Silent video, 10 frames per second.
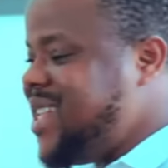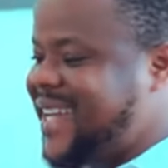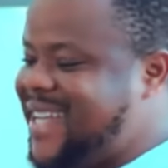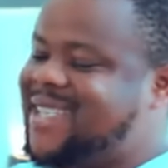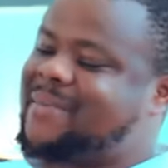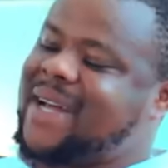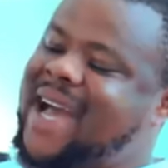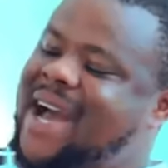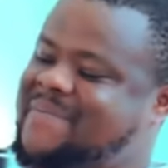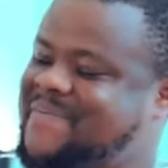go to kiss
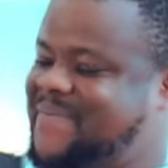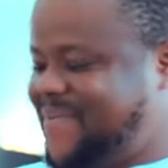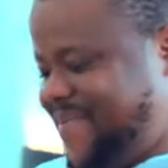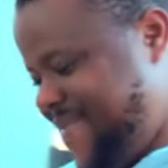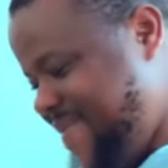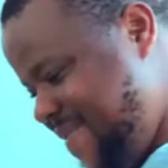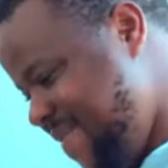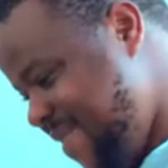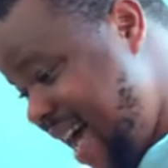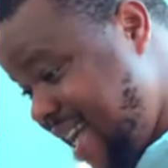madam.
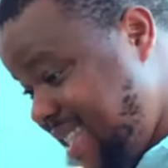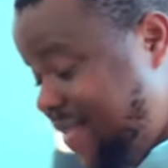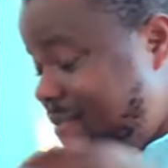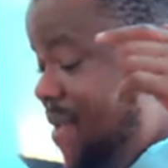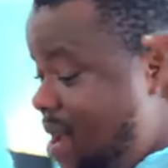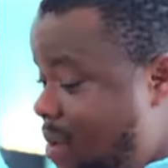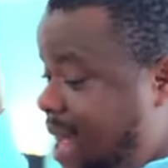As if me